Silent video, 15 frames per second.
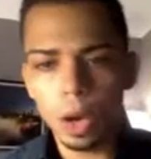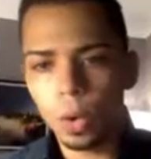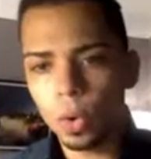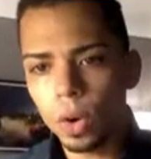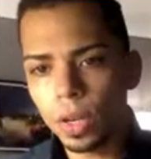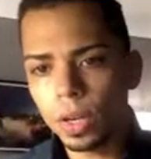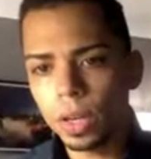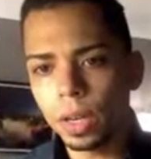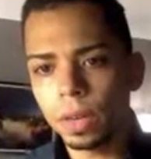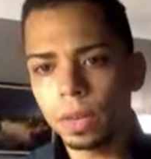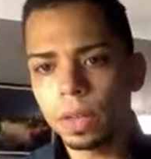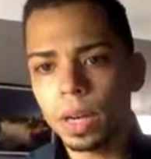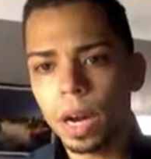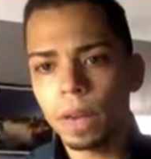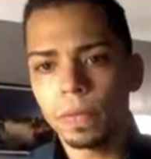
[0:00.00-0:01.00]
Or you
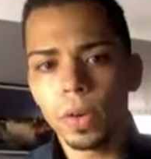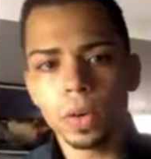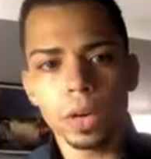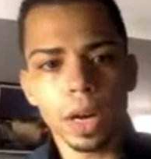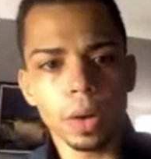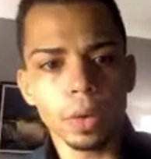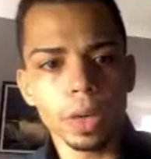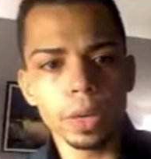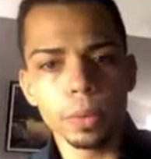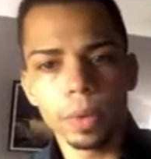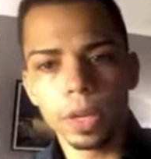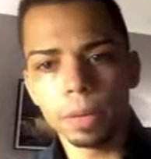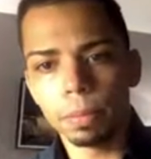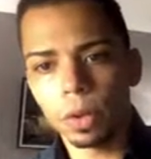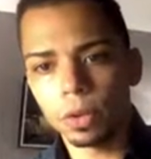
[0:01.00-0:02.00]
can offer equity
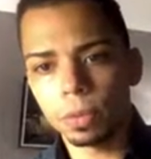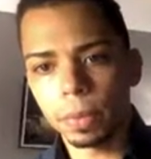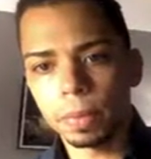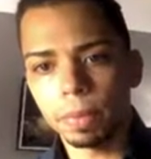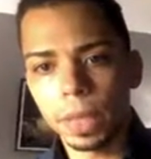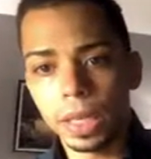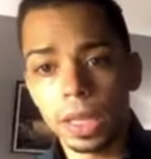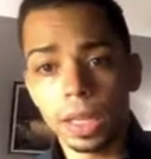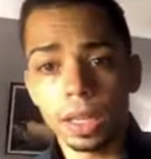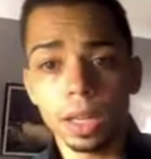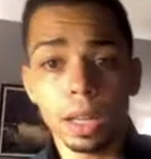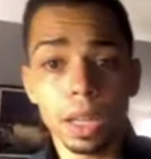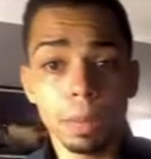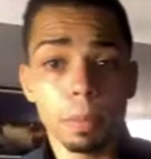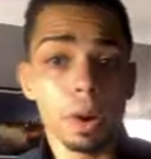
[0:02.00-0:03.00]
reimbursement,
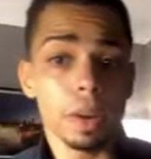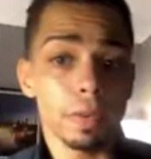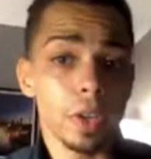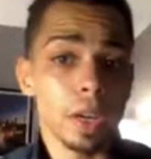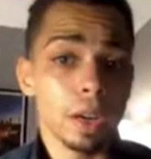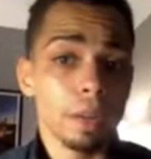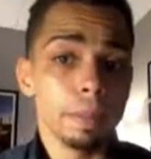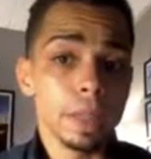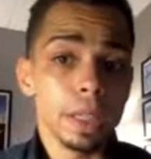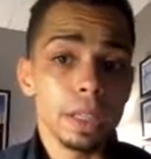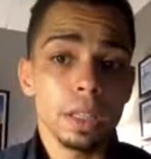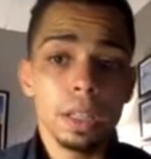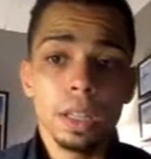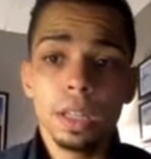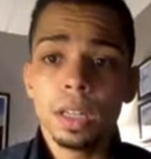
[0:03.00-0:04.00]
meaning a part of your company.
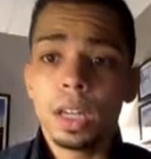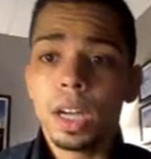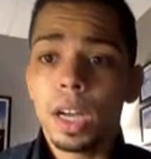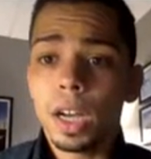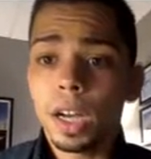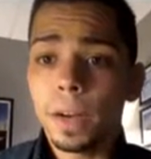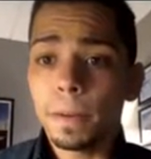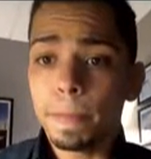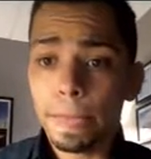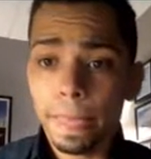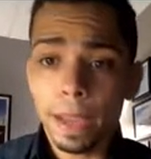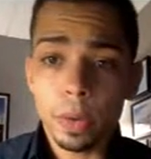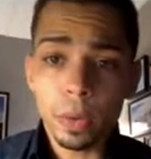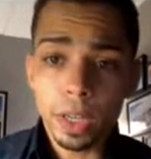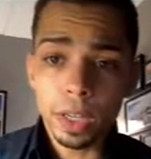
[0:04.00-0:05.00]

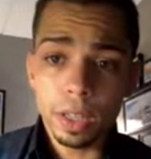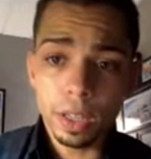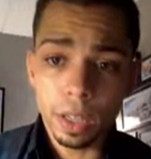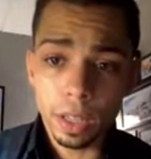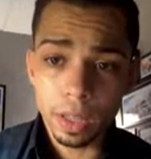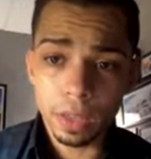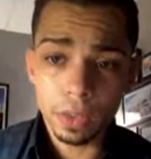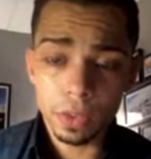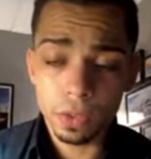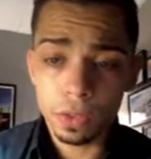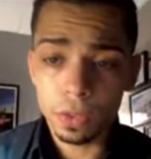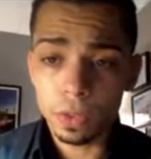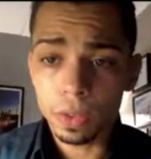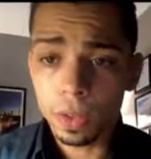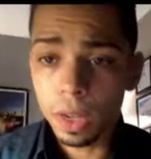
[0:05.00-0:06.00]
Equity is
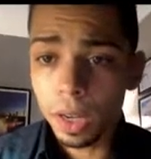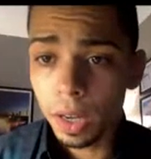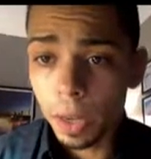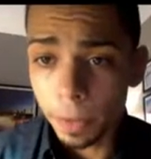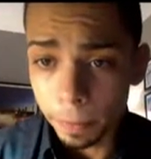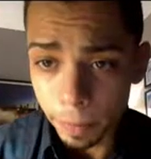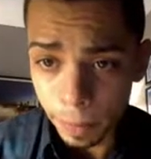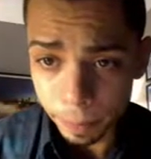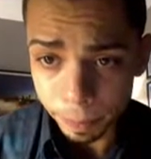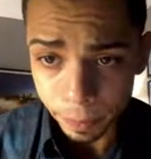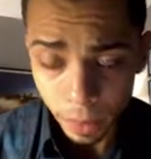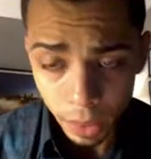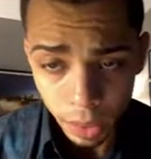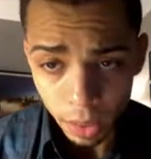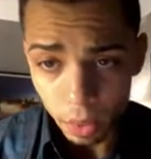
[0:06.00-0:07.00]
just
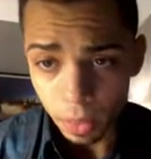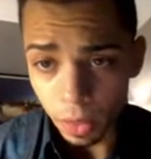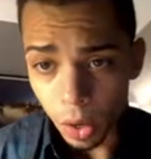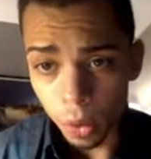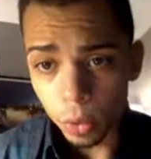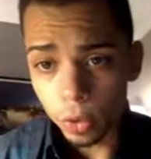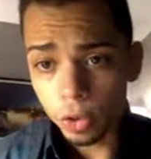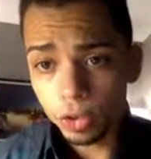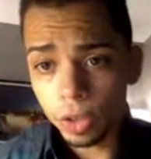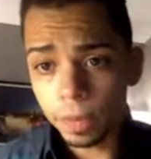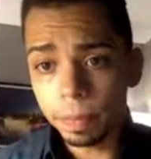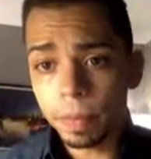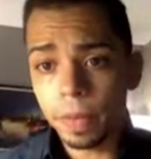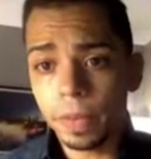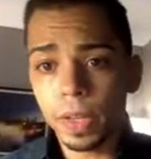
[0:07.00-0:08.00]
the ownership
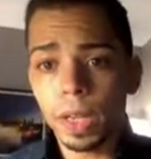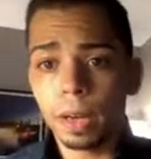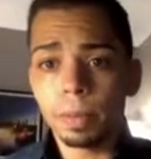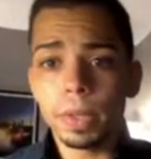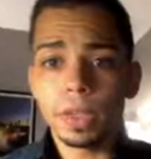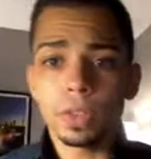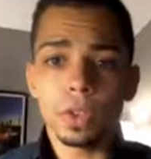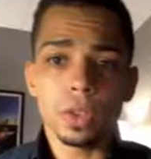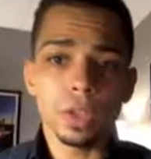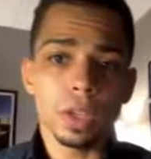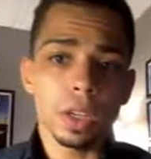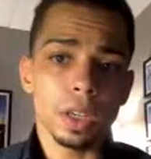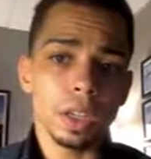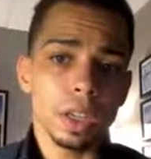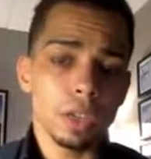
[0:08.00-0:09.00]
of the company. So you
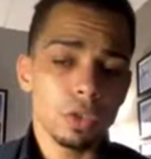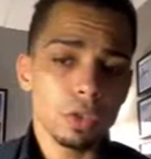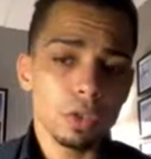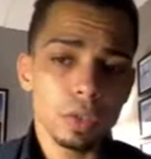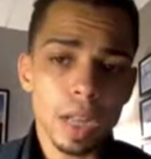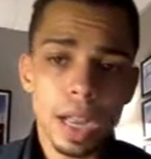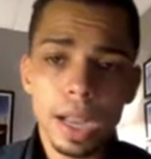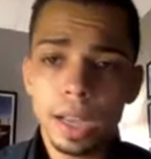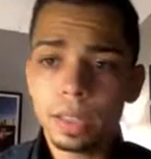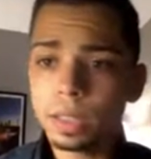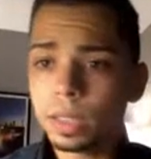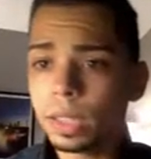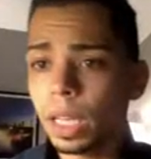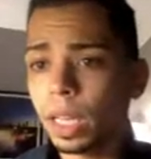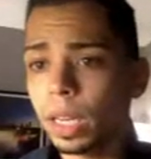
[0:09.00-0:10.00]
can issue
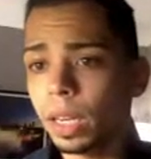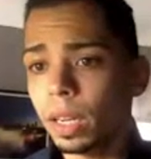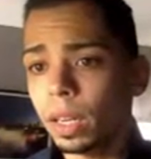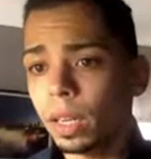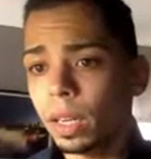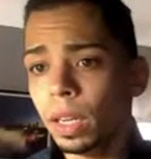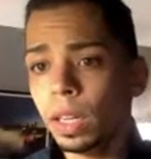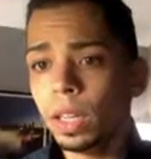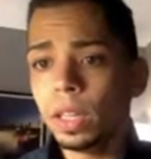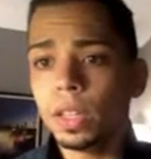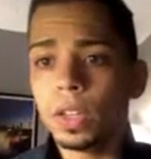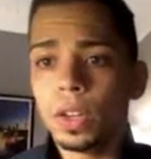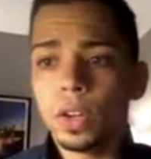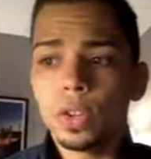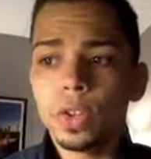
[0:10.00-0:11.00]
stocks and
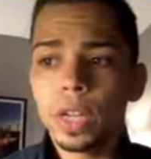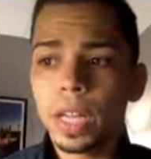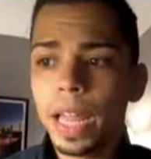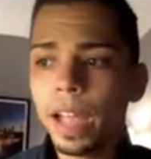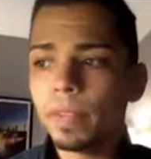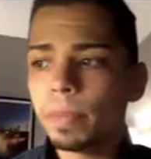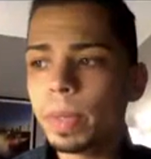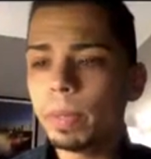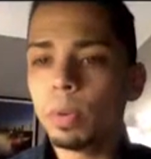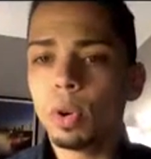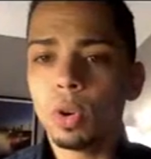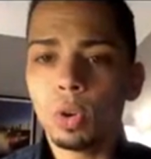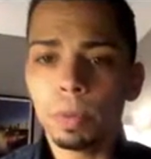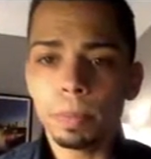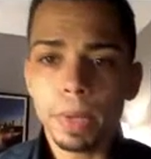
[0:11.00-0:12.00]
you can have
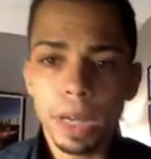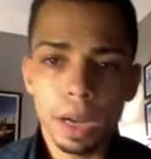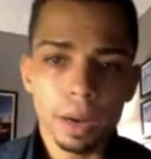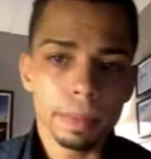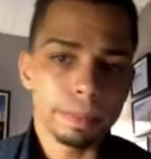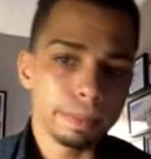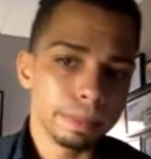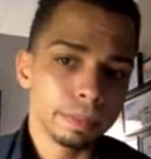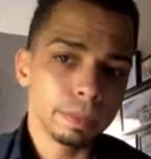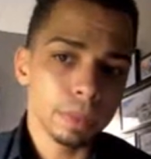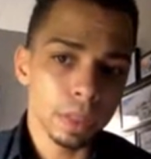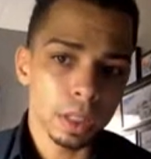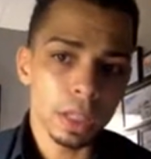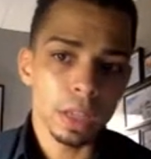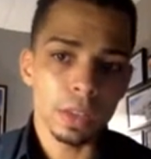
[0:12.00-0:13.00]
people become
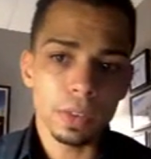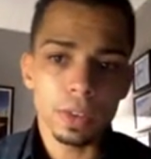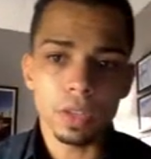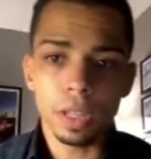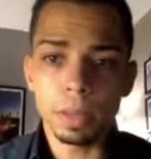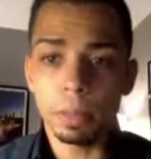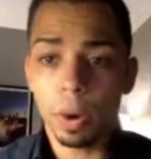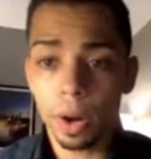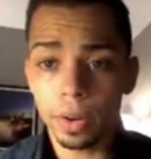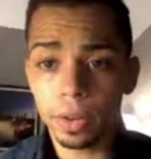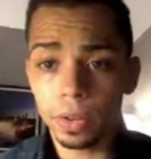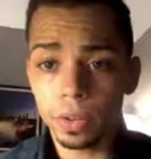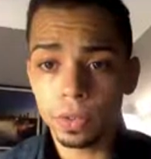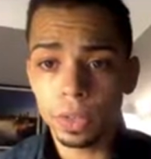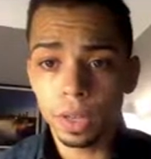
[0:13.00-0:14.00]
essentially
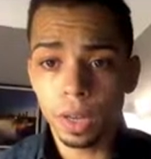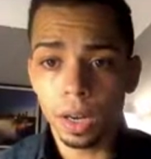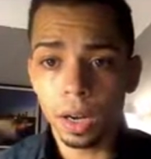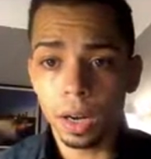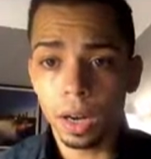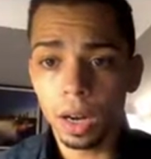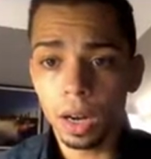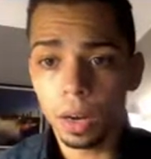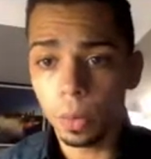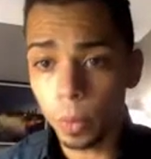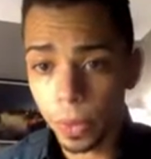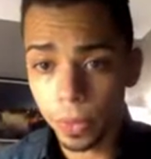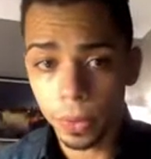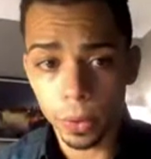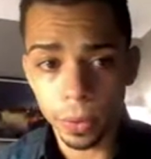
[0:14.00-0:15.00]
partners
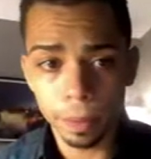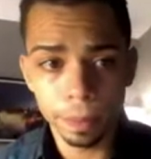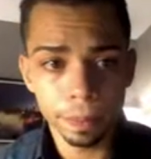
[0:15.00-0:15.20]
with you.